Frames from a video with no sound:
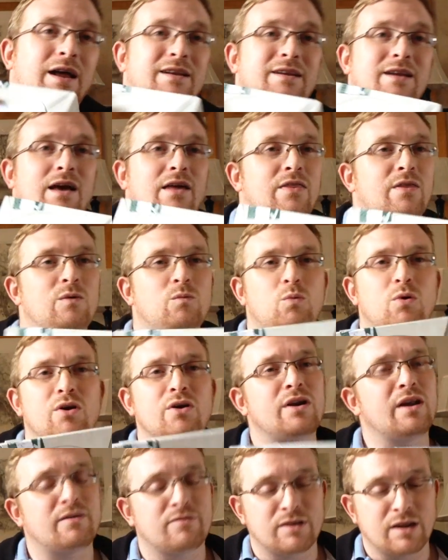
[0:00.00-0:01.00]
and they
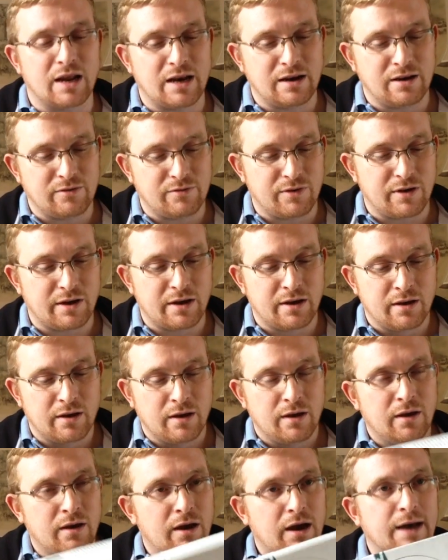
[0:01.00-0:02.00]
weren't having any of it.
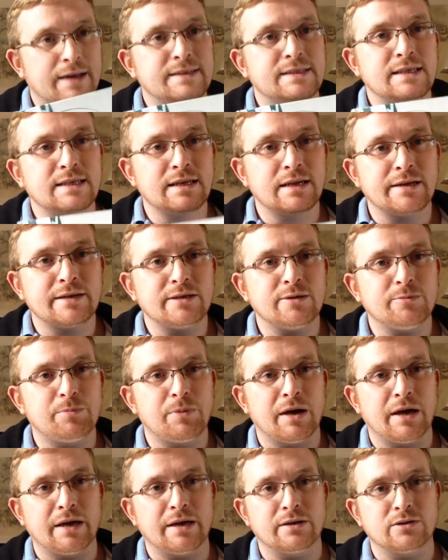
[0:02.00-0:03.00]
I did end up
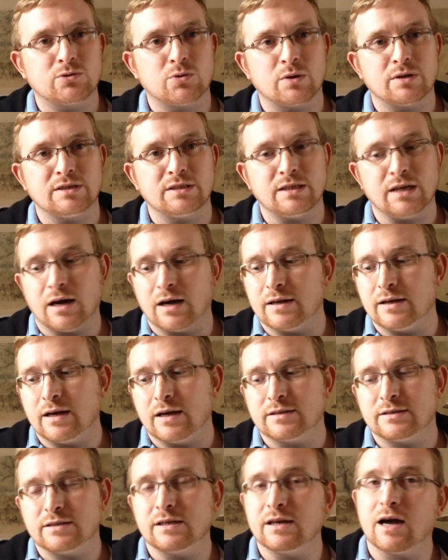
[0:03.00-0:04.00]
paying
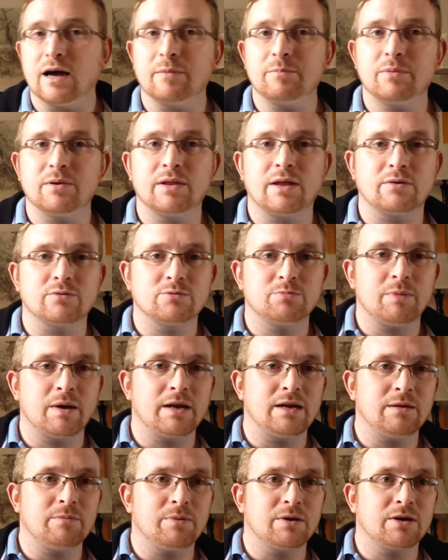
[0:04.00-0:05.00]
$29.99, but that was
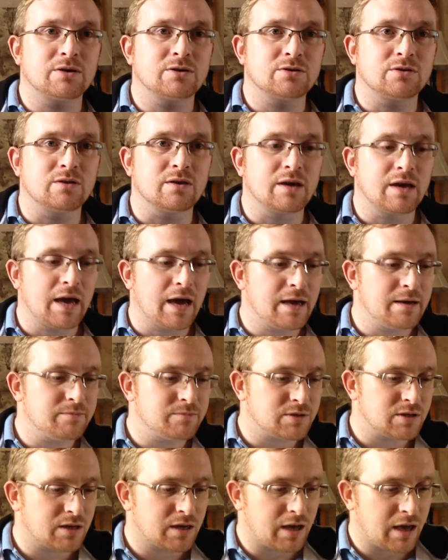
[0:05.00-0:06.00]
mainly because of the
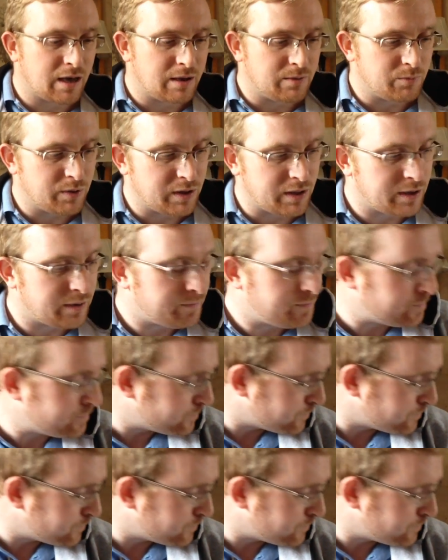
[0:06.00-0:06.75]
games that came with it.